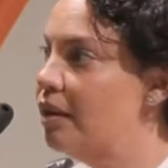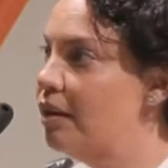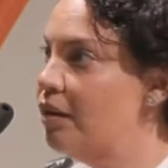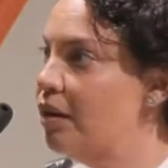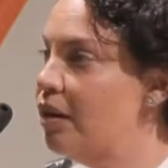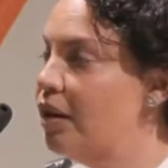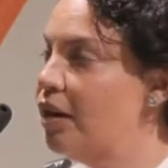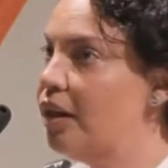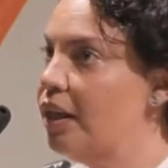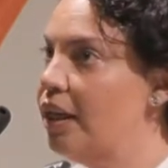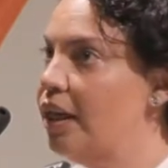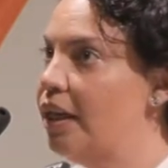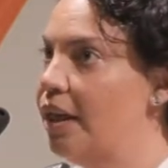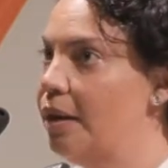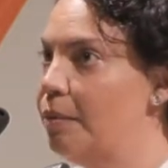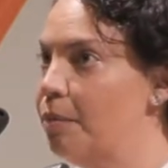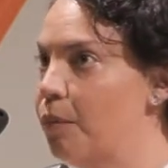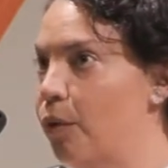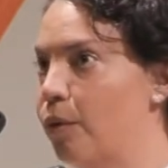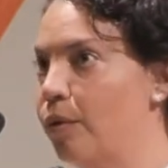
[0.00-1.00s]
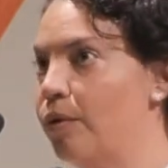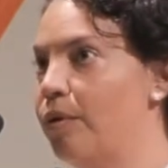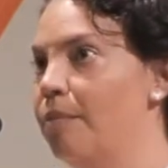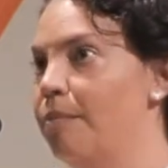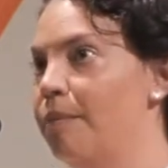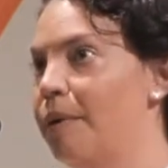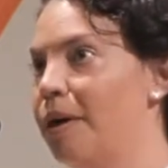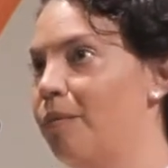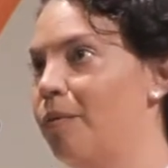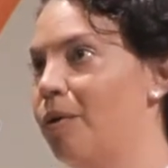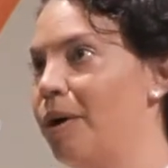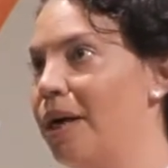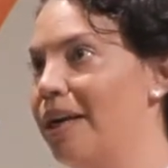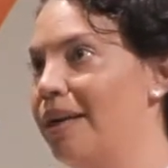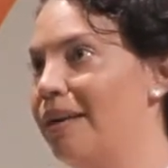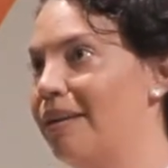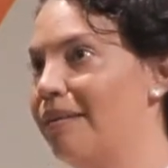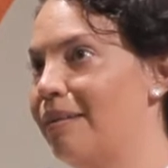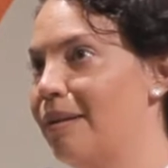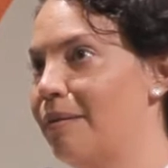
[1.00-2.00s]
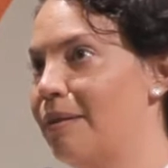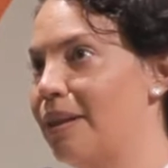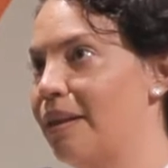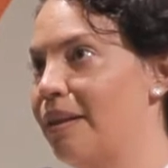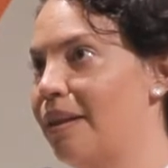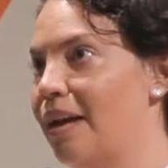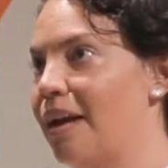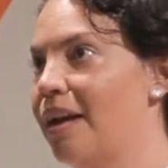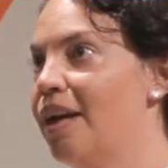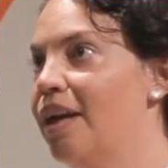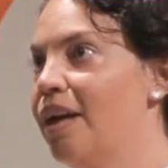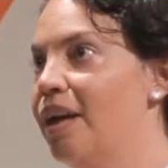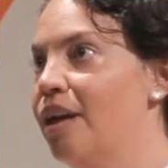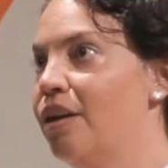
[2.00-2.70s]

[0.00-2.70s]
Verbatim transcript: not only important but why it is something that